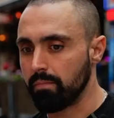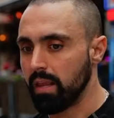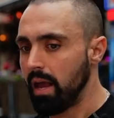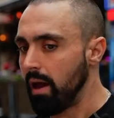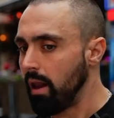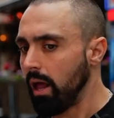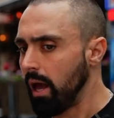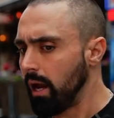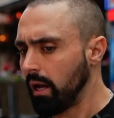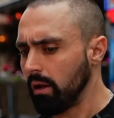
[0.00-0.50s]

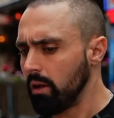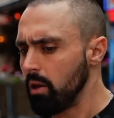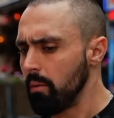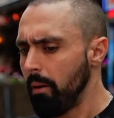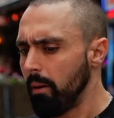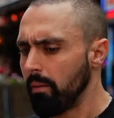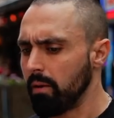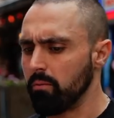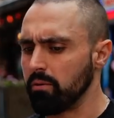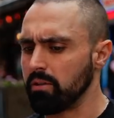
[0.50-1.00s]
Yeah, like you
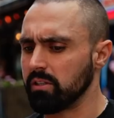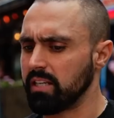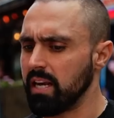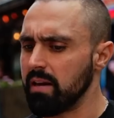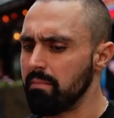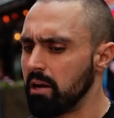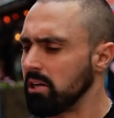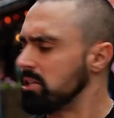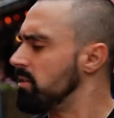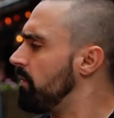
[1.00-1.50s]
probably wouldn't
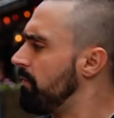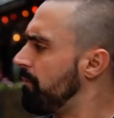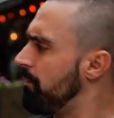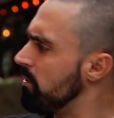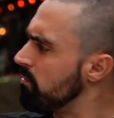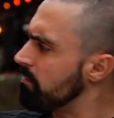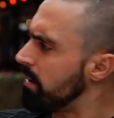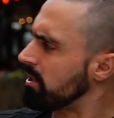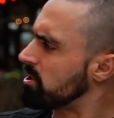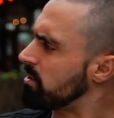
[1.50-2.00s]
see much and
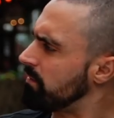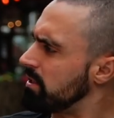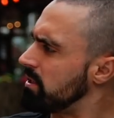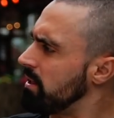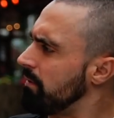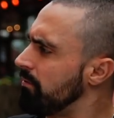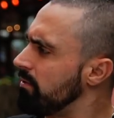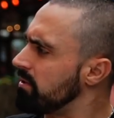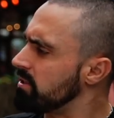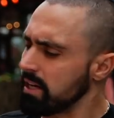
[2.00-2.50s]
feel much of a
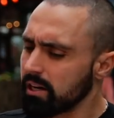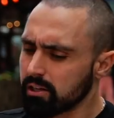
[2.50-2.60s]
difference.